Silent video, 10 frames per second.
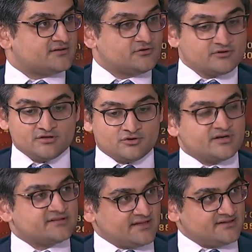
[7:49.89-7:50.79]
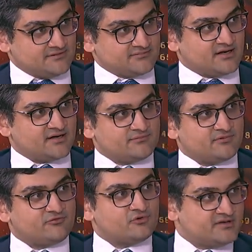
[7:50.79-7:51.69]
So look, it'll take some time
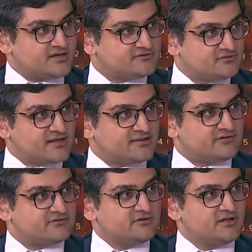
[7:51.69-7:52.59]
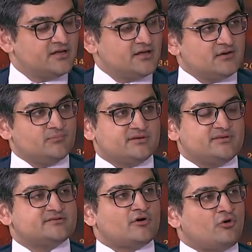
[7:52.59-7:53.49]
before it gets to that level, but
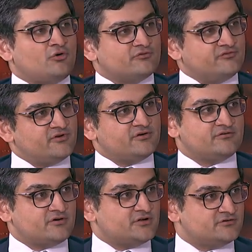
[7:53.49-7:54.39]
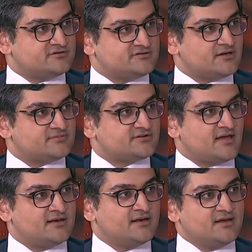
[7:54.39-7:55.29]
these are all very, very good steps.
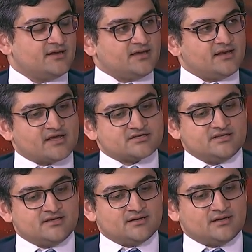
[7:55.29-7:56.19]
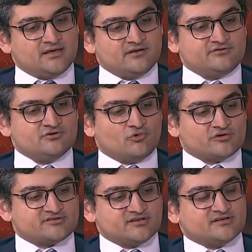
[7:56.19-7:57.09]
And it actually gives you more
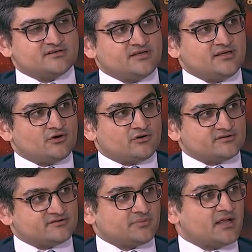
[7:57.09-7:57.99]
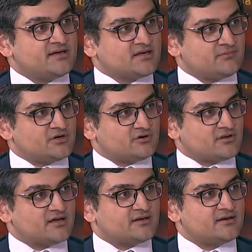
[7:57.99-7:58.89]
certainty on supply coming
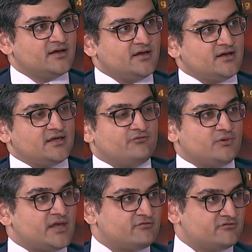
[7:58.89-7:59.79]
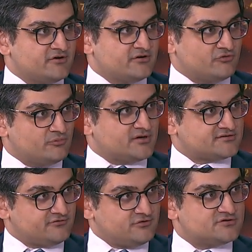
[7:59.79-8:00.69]
online if we have a very robust
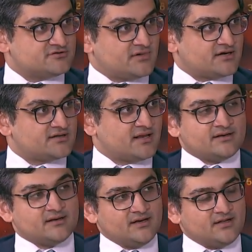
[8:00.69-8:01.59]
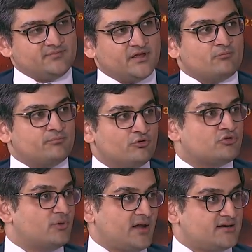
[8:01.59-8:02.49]
futures market. And they both
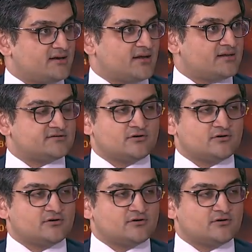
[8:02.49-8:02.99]
go hand in hand.